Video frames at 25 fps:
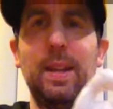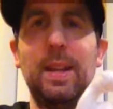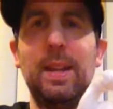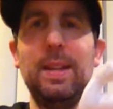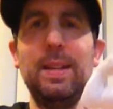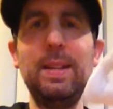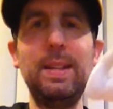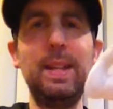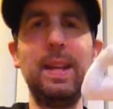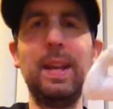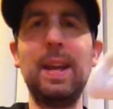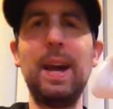
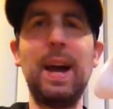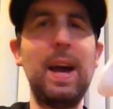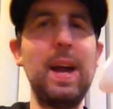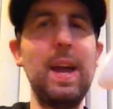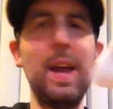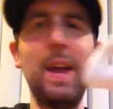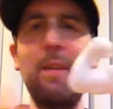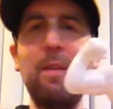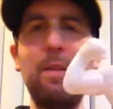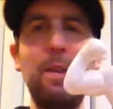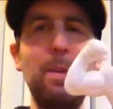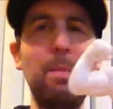He's the guy
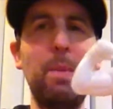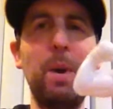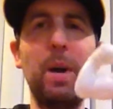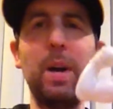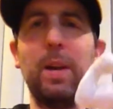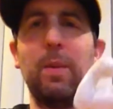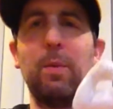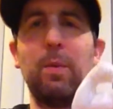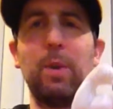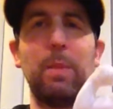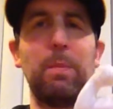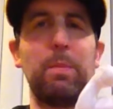
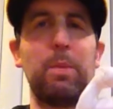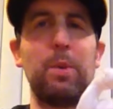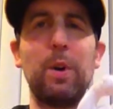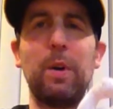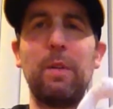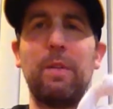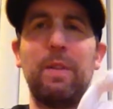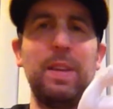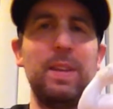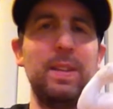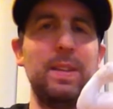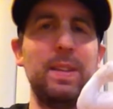everybody ripped
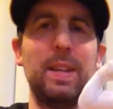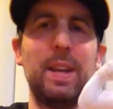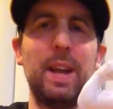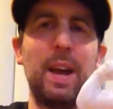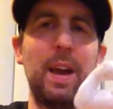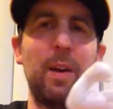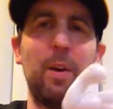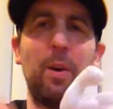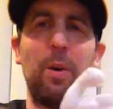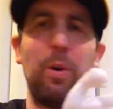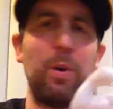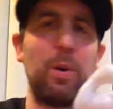off. He's the
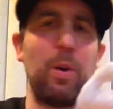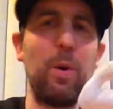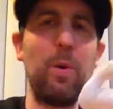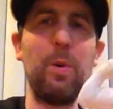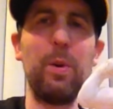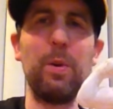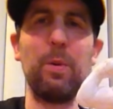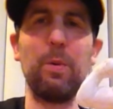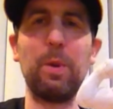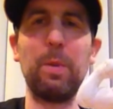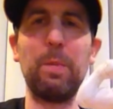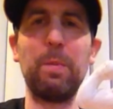guy Hulk
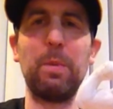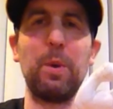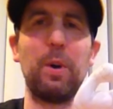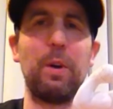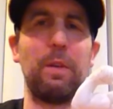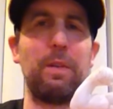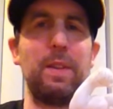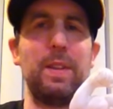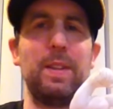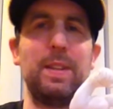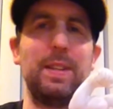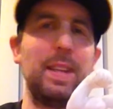Hogan ripped
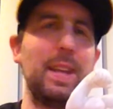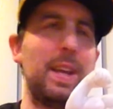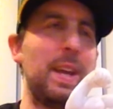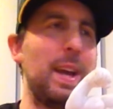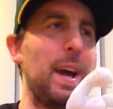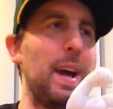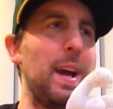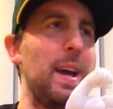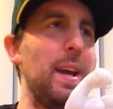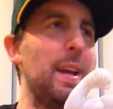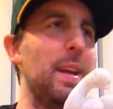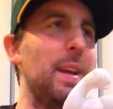off. He's the
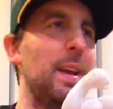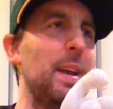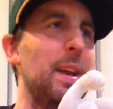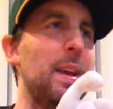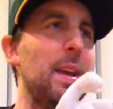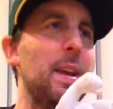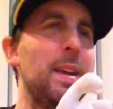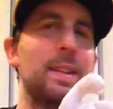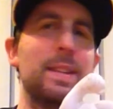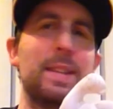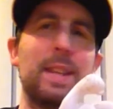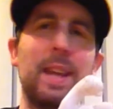guy
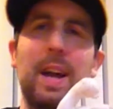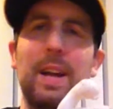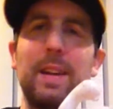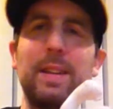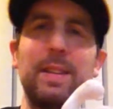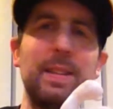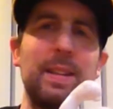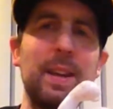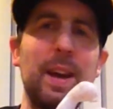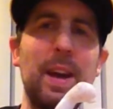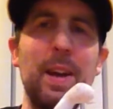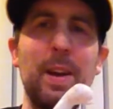
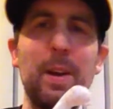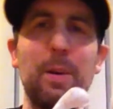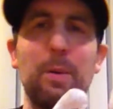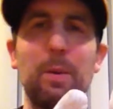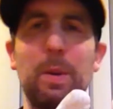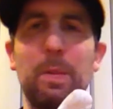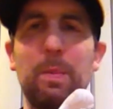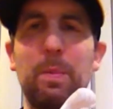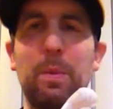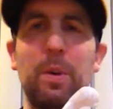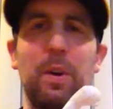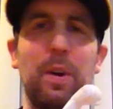Scott Steiner
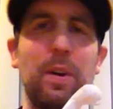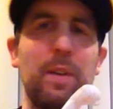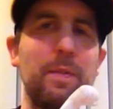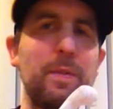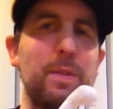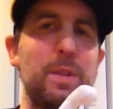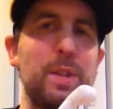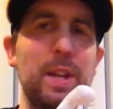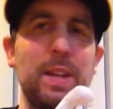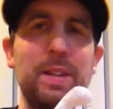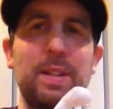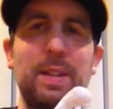ripped
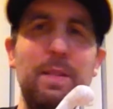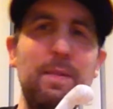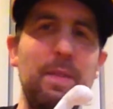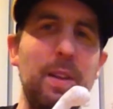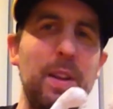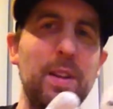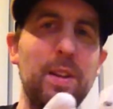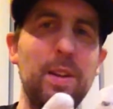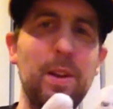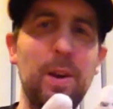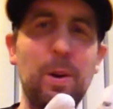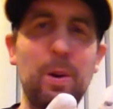off. Jesse
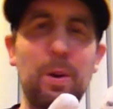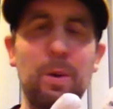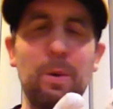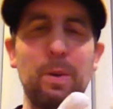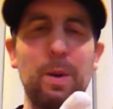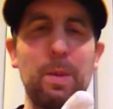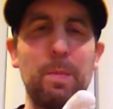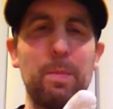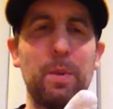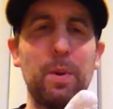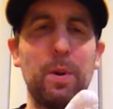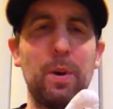Ventura
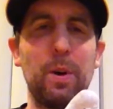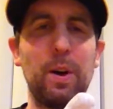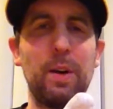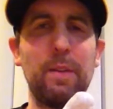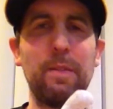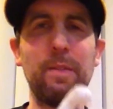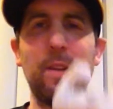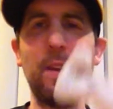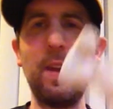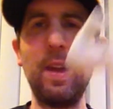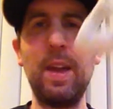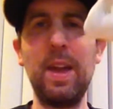ripped
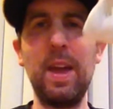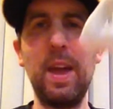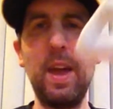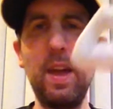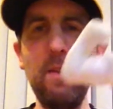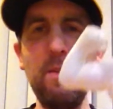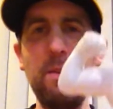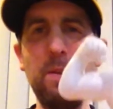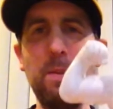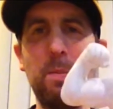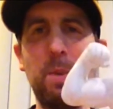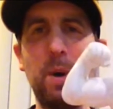off.
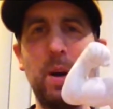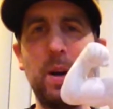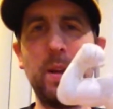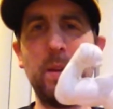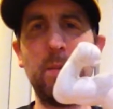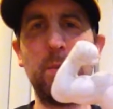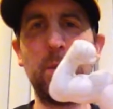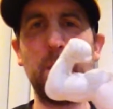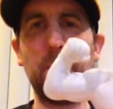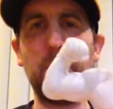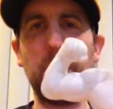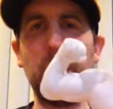
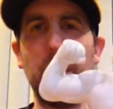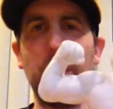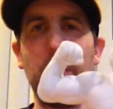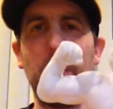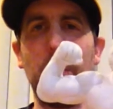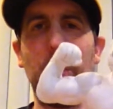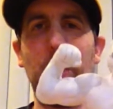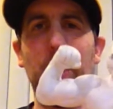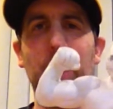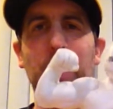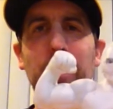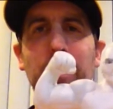Everybody ripped him
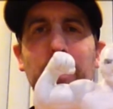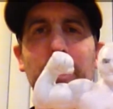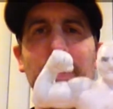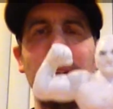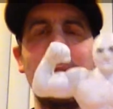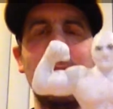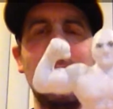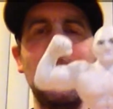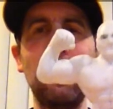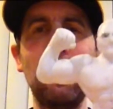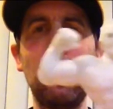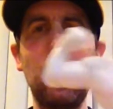off.
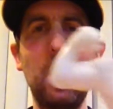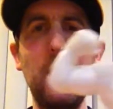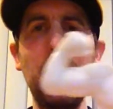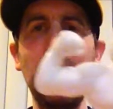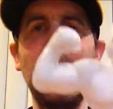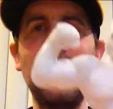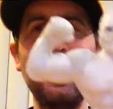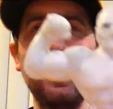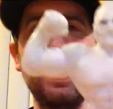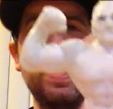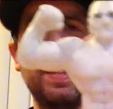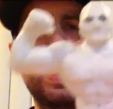Why?
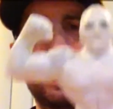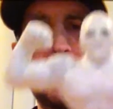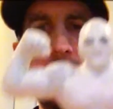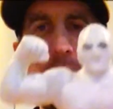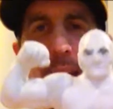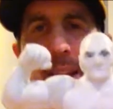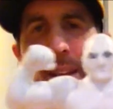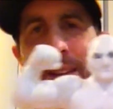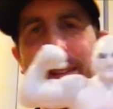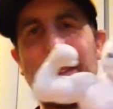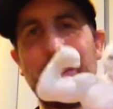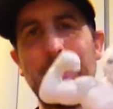Because he's
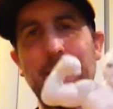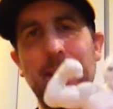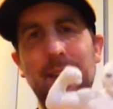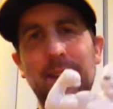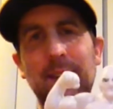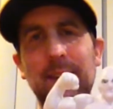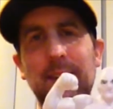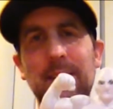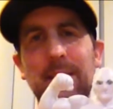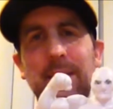classic.